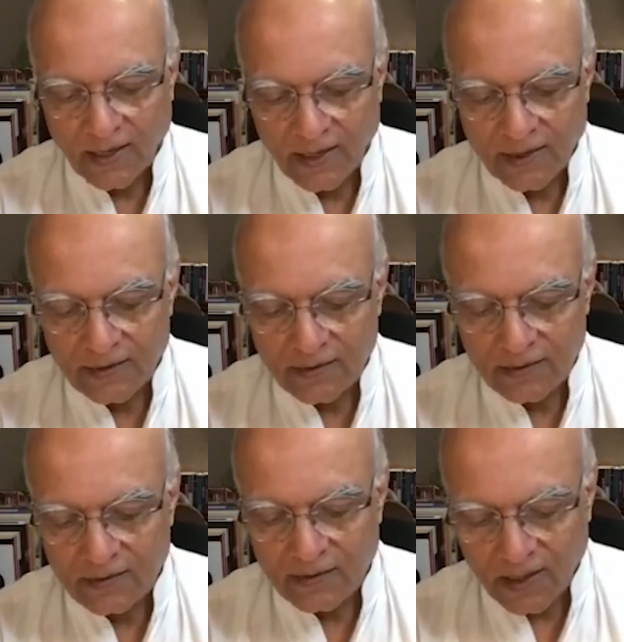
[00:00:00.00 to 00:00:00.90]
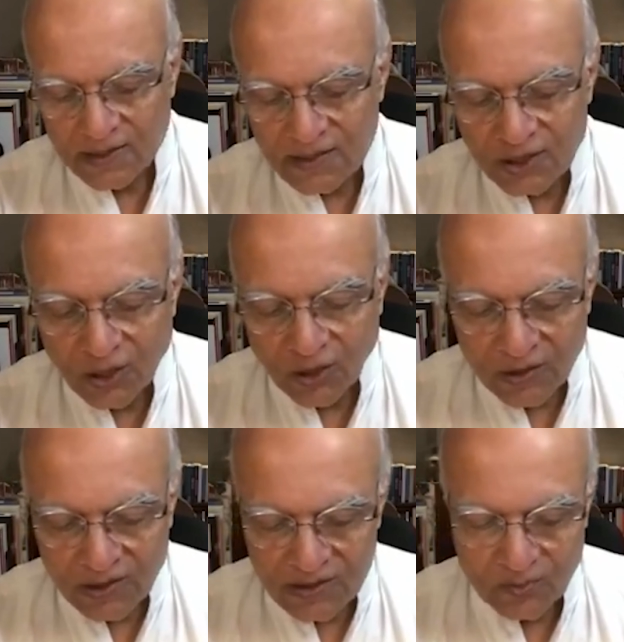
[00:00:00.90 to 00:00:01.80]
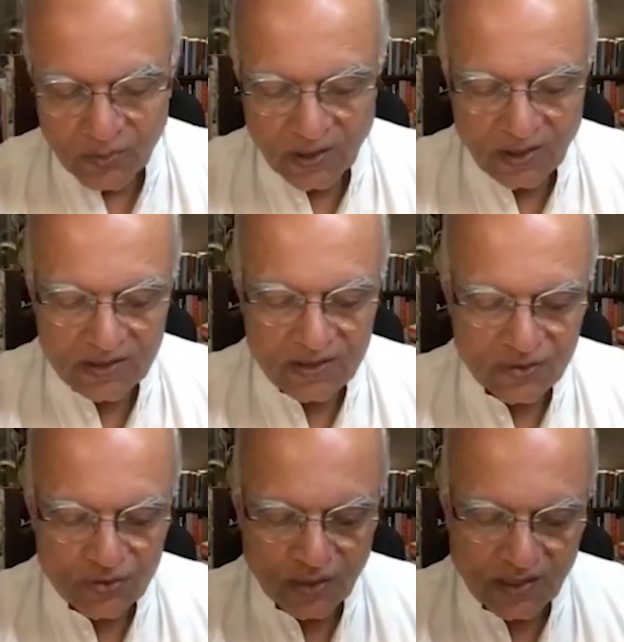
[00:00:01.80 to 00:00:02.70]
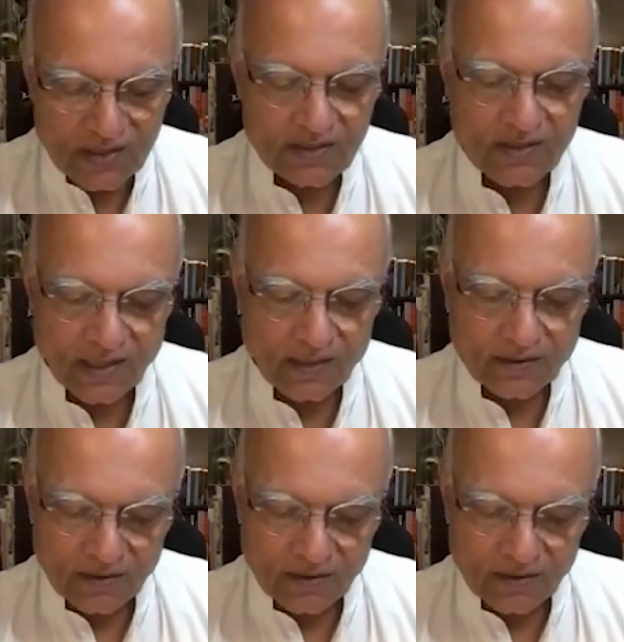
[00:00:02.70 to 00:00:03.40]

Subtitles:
And as long as we stress that,